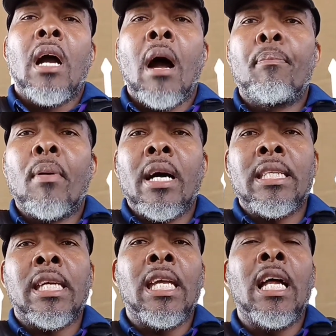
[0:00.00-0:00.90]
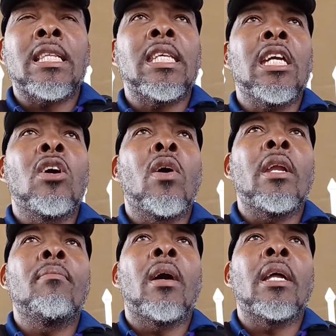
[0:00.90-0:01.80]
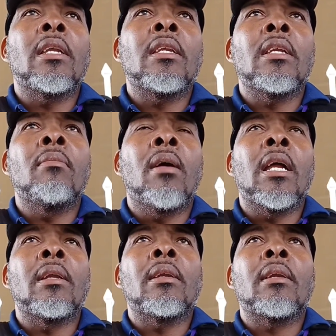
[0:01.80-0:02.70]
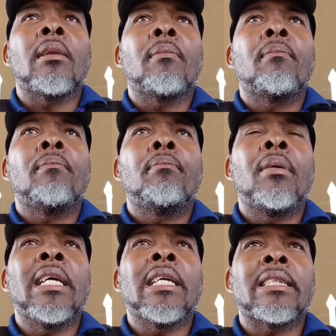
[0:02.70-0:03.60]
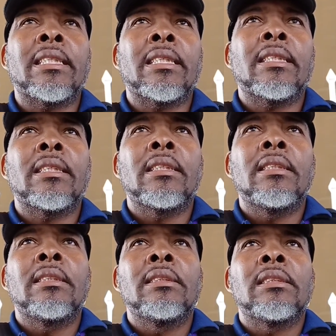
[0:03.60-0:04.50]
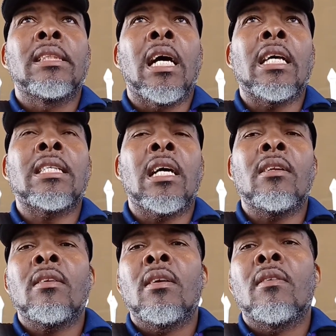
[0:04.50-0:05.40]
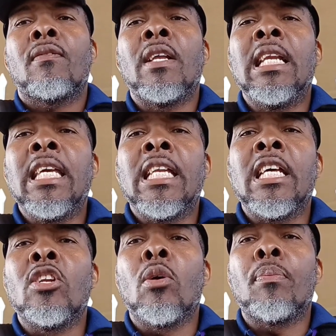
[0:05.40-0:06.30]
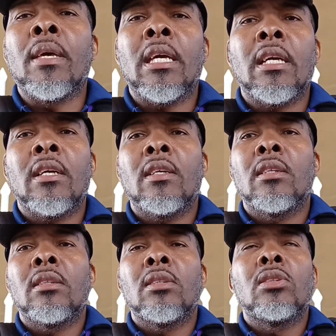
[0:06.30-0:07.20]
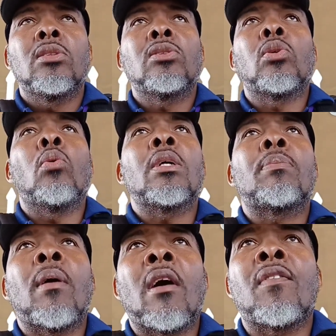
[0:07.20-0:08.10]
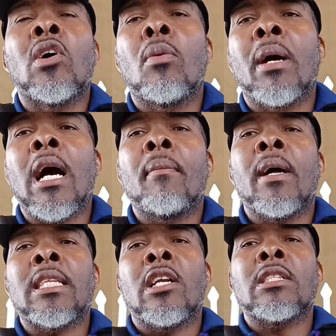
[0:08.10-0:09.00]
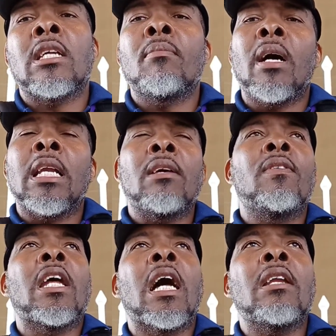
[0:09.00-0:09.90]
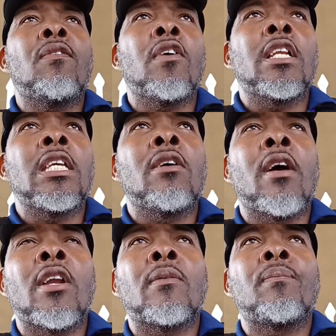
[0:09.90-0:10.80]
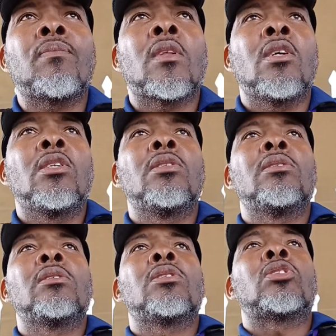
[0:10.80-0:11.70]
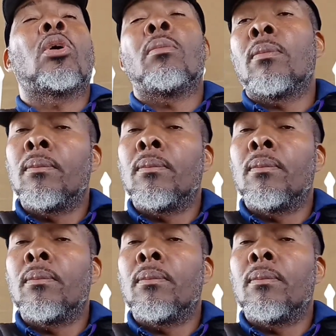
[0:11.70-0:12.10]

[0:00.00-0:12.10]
a particular thing go the man the man place. You understand? To lead the duppy to which part to go. Because me I tell you so the man living in a different area you know. So